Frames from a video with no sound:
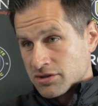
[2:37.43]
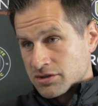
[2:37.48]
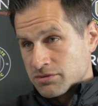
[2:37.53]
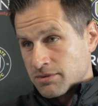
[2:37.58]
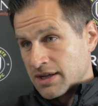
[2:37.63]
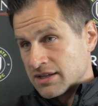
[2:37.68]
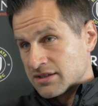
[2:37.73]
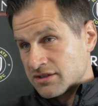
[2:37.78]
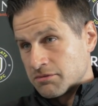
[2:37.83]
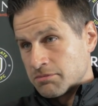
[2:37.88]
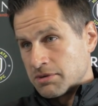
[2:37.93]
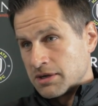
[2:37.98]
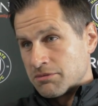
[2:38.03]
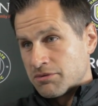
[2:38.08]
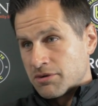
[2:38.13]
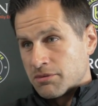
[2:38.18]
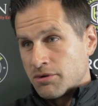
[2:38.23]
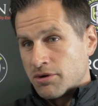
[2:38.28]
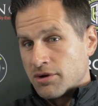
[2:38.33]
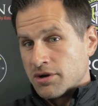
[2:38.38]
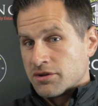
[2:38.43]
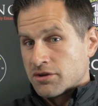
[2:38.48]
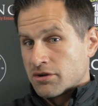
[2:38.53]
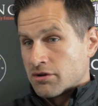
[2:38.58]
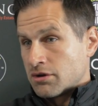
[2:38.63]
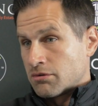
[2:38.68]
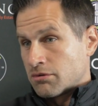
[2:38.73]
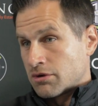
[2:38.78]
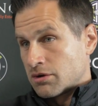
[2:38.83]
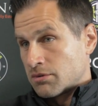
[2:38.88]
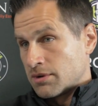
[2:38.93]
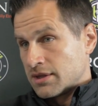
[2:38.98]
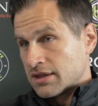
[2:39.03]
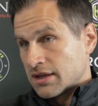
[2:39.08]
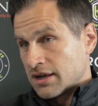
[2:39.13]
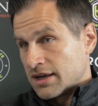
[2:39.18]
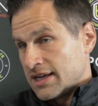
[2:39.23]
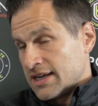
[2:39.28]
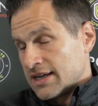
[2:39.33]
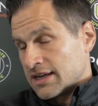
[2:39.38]
because whilst they're being promoted, they're going to want to win
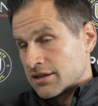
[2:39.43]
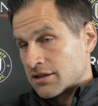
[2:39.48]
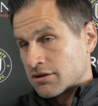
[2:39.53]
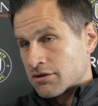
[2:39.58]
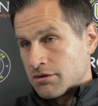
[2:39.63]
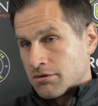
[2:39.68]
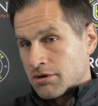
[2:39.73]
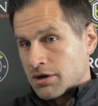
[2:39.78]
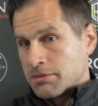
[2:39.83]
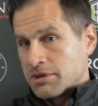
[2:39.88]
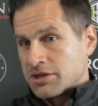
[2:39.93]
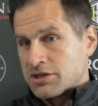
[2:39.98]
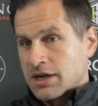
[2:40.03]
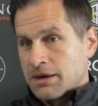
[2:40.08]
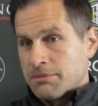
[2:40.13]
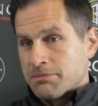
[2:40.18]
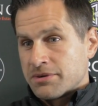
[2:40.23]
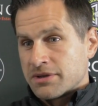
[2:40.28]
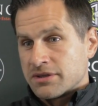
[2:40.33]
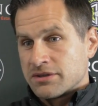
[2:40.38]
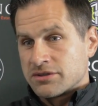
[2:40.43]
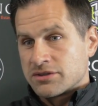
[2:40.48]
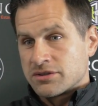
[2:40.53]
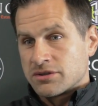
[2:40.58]
the league and they're going to want to be champions.